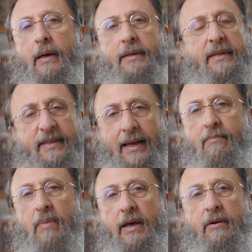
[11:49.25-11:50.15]
In the
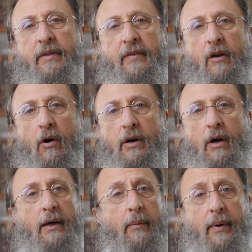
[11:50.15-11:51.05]
same manner that the ark
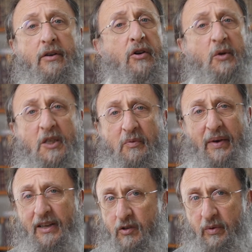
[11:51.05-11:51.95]
occupied no space